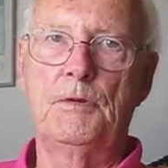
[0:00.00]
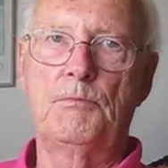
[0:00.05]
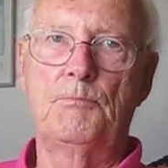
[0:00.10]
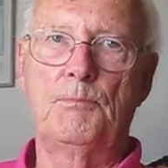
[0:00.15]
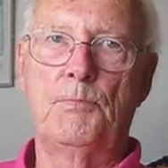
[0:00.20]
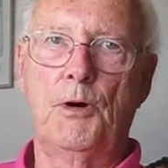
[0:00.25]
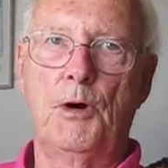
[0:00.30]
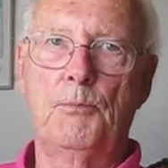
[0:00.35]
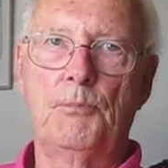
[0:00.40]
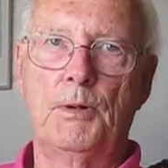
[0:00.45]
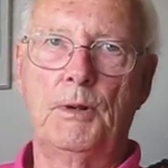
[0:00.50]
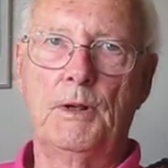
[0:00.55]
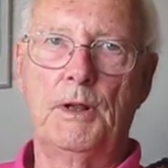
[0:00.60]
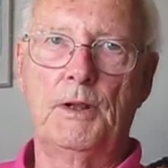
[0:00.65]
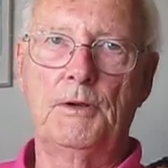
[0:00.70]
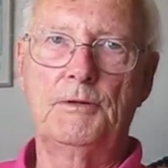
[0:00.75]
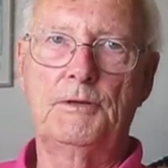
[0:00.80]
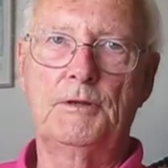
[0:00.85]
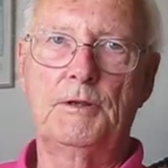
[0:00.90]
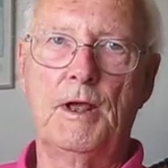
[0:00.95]

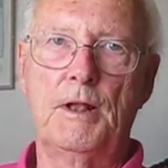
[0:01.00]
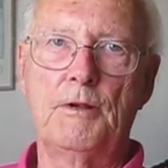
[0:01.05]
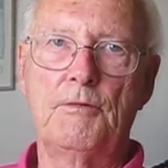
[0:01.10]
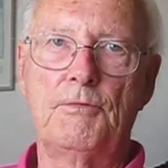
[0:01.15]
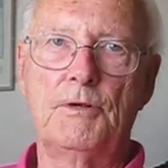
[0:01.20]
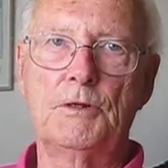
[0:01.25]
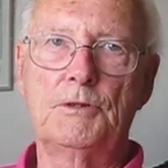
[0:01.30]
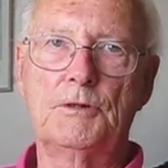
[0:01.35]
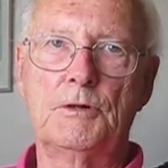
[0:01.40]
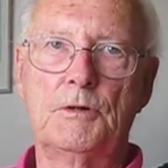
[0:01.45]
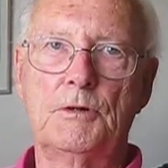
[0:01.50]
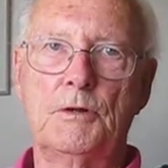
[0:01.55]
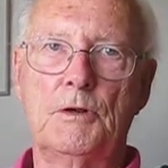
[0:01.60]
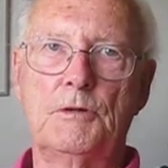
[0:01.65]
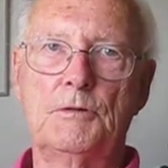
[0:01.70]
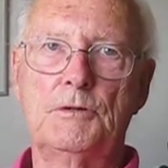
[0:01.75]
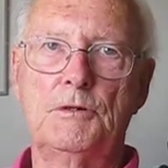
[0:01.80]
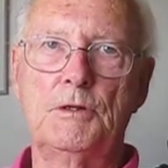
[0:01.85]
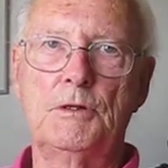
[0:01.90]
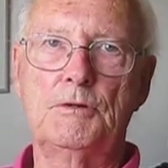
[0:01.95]
popular television
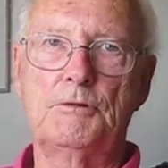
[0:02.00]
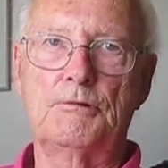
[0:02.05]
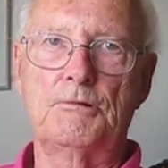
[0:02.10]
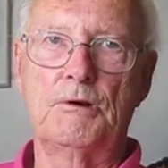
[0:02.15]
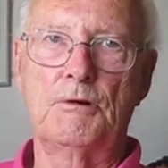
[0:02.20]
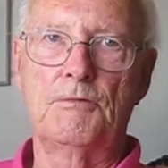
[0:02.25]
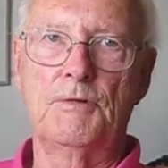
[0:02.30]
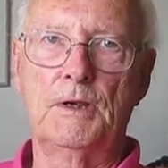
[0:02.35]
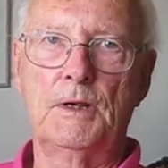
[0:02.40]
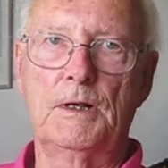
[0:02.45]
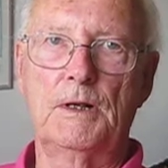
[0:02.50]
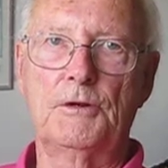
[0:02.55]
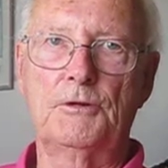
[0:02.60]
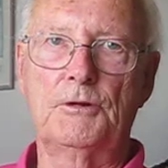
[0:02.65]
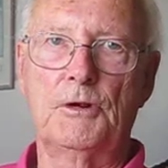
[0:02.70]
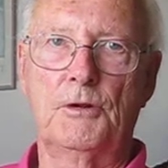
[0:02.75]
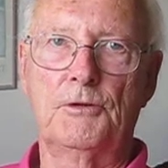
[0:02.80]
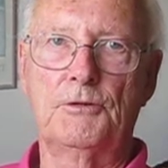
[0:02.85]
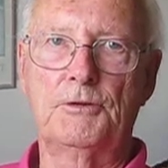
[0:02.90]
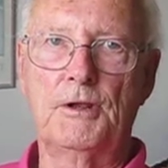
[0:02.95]
teacher of
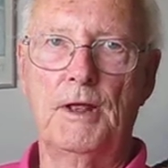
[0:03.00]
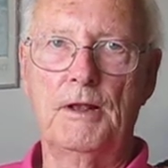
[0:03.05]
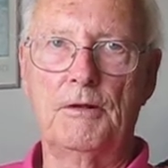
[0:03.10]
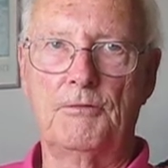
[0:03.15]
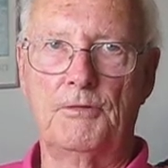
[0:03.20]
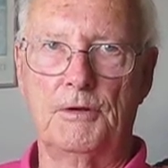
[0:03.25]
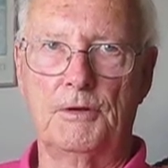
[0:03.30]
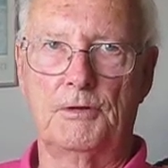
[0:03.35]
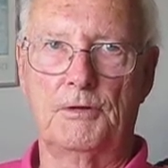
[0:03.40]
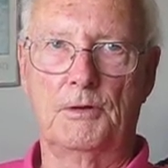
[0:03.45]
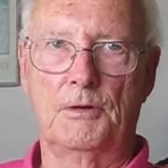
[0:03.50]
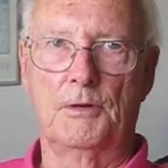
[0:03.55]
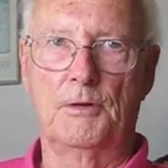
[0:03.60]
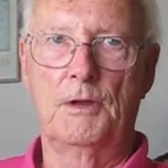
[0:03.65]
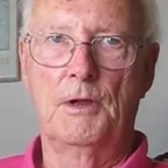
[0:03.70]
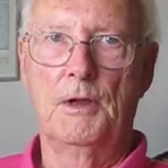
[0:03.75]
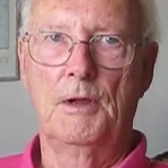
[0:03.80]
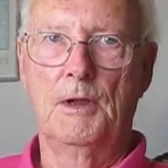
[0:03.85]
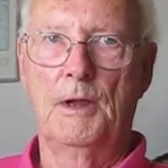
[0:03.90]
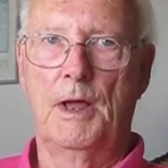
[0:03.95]
English on television,
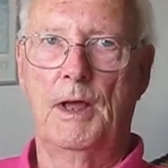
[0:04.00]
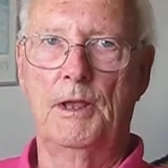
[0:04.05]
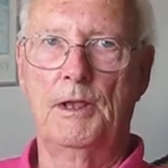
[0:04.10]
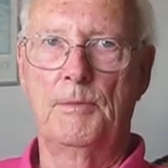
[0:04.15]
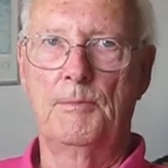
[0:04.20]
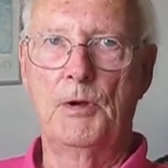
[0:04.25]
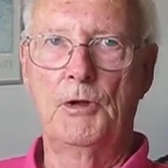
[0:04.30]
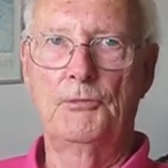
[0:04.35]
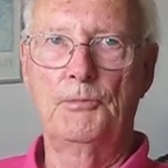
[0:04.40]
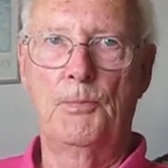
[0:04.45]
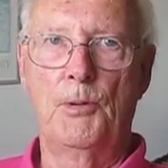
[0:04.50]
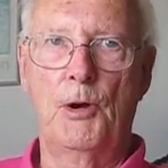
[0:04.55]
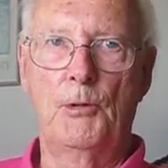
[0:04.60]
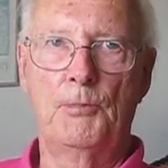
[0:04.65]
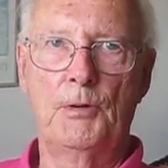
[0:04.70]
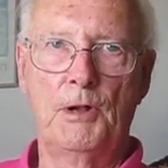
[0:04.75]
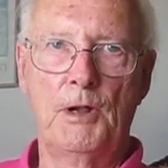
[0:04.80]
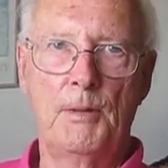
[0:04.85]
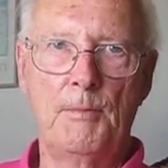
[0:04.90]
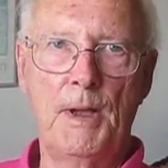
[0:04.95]
and the most
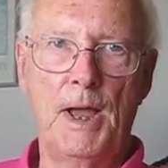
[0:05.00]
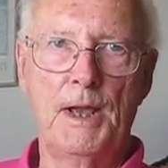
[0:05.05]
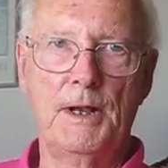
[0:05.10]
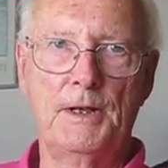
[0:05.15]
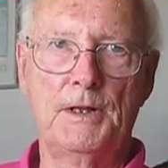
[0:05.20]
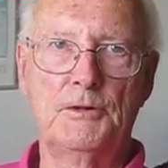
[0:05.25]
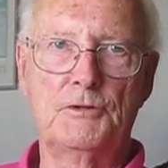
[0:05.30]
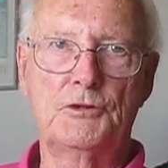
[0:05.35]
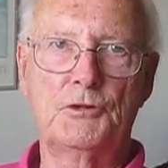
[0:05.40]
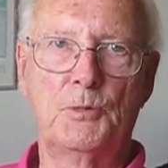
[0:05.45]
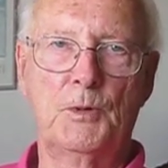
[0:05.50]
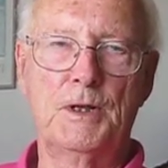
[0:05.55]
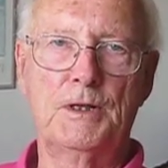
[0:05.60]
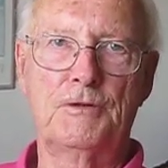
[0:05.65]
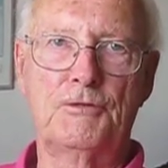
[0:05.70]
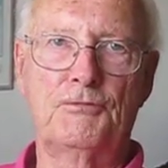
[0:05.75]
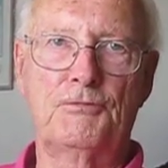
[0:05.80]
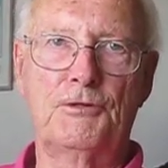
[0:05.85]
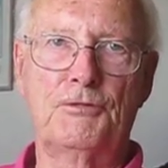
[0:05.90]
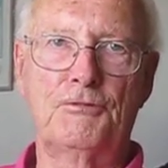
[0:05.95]
popular man in
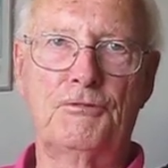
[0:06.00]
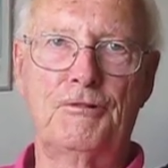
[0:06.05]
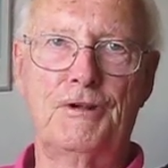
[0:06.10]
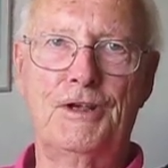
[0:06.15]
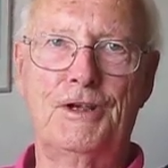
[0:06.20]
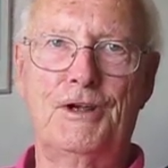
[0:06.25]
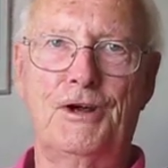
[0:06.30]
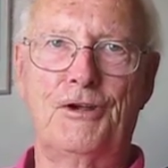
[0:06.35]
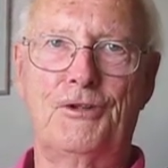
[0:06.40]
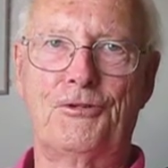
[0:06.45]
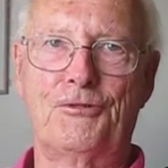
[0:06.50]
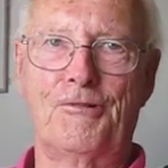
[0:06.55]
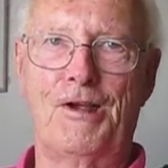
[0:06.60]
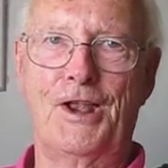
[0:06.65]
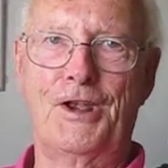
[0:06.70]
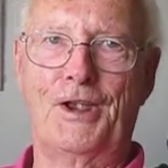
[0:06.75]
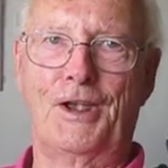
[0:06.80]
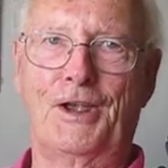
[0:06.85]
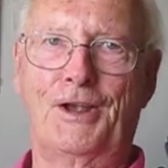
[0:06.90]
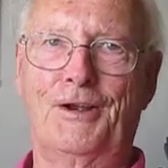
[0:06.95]
Sweden for 3 years
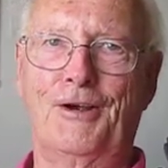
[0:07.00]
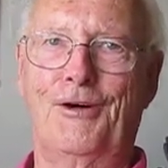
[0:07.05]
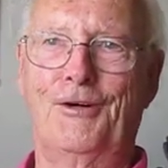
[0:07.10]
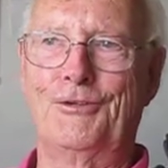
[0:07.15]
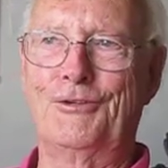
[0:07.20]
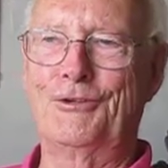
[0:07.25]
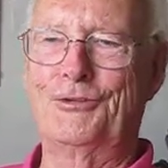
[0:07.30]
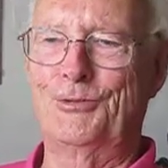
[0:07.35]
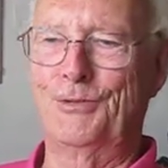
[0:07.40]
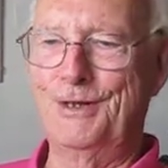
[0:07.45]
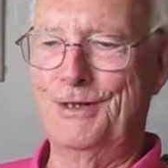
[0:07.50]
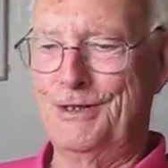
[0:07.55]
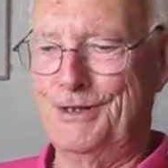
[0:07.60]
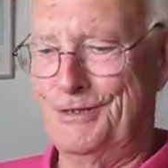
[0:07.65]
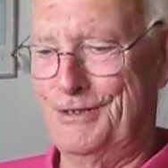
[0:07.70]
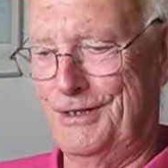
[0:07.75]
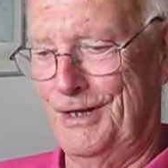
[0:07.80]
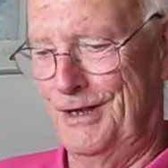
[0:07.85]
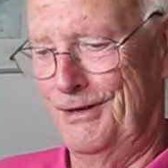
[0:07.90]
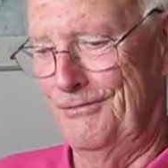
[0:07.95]
running on
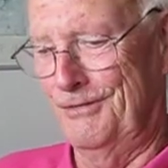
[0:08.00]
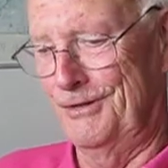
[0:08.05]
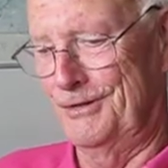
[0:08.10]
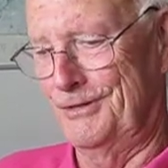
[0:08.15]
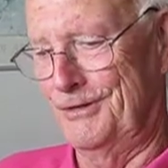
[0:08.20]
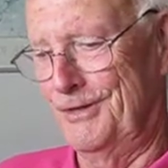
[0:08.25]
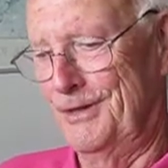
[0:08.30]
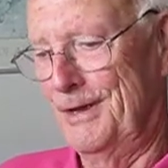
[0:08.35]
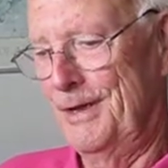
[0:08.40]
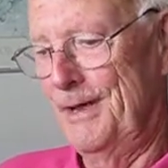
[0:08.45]
Swedish television.